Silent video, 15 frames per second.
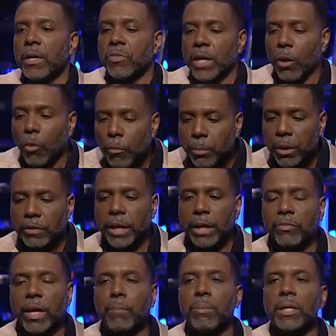They, were, they,
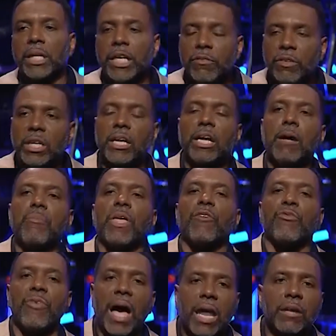they believed in him, they
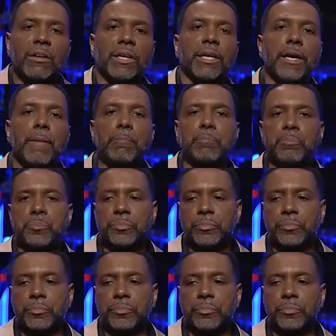followed him,